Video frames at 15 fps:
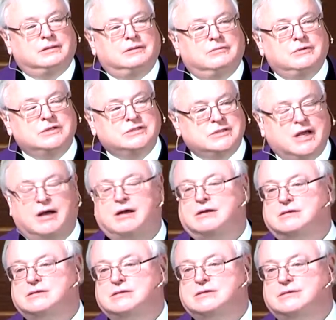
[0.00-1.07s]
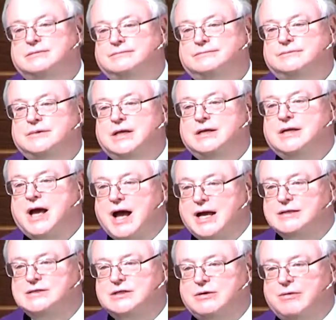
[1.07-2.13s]
results and
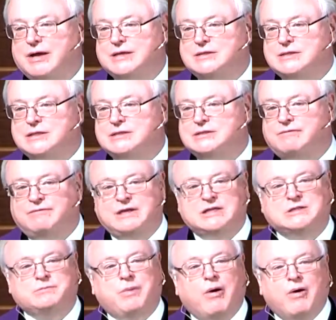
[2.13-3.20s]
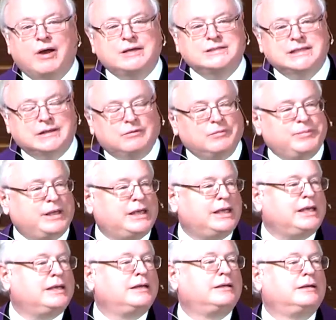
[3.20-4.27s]
consequences of this poison will
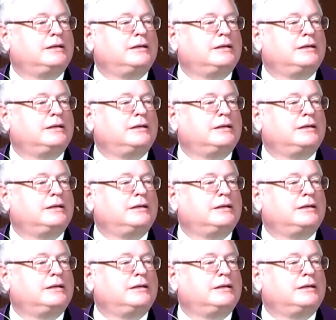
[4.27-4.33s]
be